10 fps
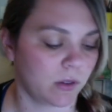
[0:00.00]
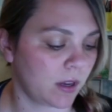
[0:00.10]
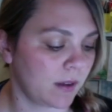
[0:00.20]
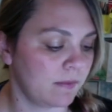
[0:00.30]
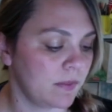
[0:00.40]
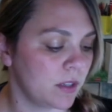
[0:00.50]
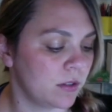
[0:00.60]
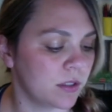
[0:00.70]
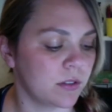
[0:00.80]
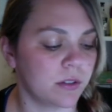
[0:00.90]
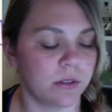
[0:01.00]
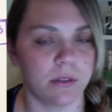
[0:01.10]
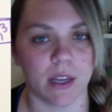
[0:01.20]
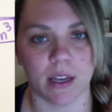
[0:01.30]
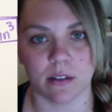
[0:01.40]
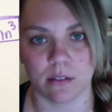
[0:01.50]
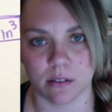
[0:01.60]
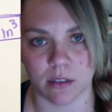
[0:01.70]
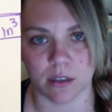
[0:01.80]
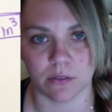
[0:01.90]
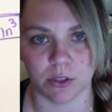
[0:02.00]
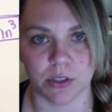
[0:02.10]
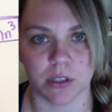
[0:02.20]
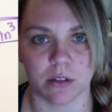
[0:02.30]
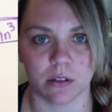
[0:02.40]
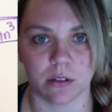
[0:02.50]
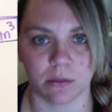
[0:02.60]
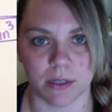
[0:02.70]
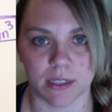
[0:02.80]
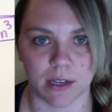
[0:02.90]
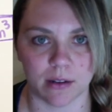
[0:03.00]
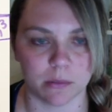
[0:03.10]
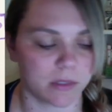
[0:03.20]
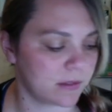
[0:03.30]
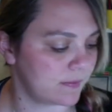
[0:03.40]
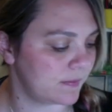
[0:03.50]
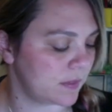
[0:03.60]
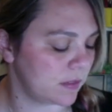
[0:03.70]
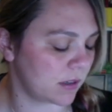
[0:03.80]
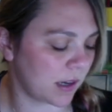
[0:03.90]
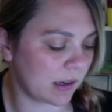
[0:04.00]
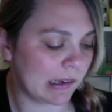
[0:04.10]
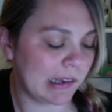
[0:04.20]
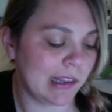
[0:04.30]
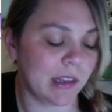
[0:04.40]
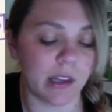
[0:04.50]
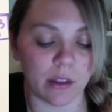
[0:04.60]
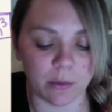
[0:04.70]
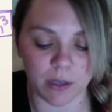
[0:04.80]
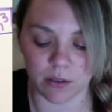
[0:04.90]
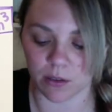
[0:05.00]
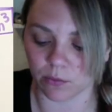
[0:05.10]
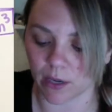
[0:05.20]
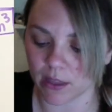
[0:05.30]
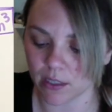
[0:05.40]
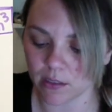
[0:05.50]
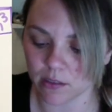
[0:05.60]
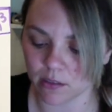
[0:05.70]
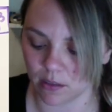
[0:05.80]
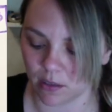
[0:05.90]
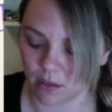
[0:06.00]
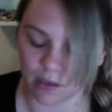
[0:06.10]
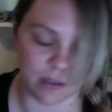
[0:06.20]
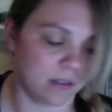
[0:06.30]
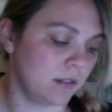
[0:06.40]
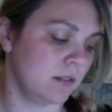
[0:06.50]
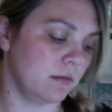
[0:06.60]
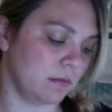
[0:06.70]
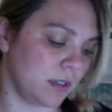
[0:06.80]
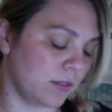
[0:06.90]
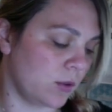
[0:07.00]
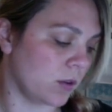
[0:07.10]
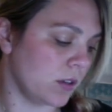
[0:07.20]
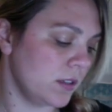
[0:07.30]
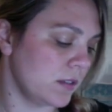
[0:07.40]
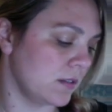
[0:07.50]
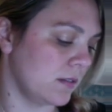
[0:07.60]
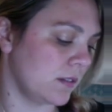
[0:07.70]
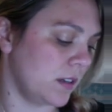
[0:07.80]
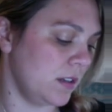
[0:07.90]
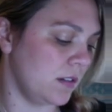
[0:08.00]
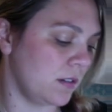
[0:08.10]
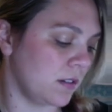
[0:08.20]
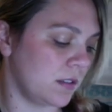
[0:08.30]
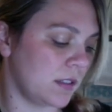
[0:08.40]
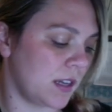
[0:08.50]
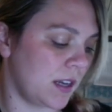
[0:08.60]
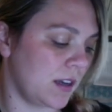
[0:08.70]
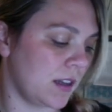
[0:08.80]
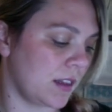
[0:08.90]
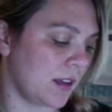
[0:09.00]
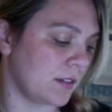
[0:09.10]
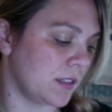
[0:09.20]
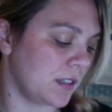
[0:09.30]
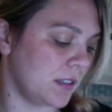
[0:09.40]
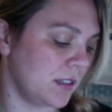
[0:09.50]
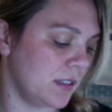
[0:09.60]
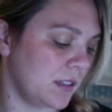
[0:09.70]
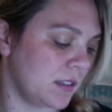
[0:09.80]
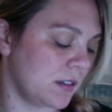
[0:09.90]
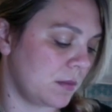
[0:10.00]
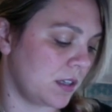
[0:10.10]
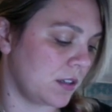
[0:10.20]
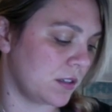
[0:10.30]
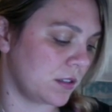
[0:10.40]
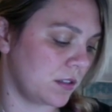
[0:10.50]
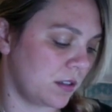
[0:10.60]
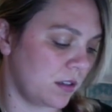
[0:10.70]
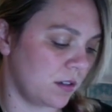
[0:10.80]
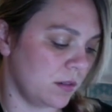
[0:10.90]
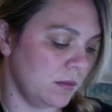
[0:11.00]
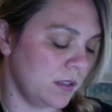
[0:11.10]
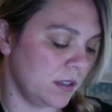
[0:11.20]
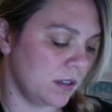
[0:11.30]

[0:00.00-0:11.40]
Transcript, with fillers: Okay, you just do that conversion three times. Okay, the other way you can write this, of course, right? You could say a thousand centimeters cubed,